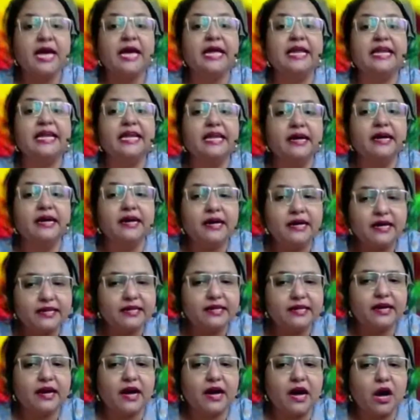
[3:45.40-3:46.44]

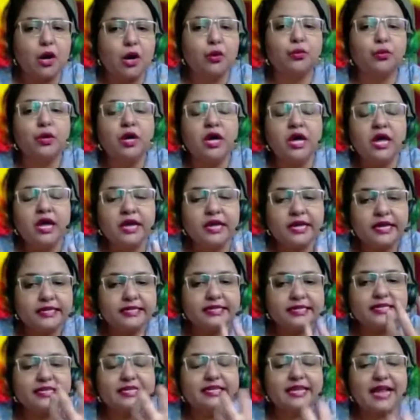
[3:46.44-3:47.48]
learn how it
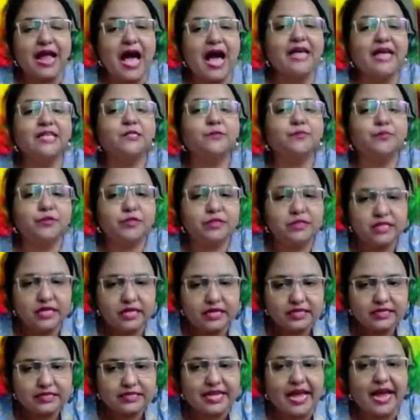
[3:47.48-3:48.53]
grasps
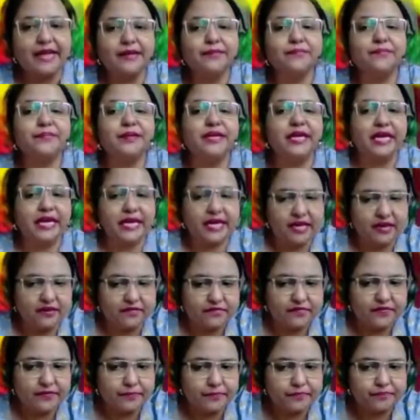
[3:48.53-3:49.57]
things and behave.
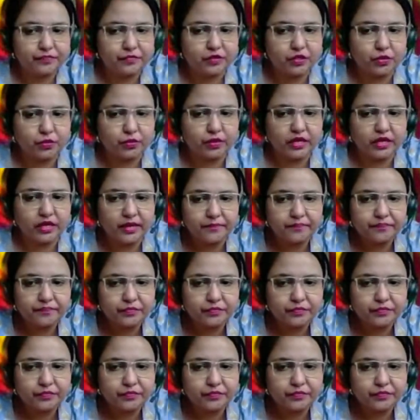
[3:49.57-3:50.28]
Okay,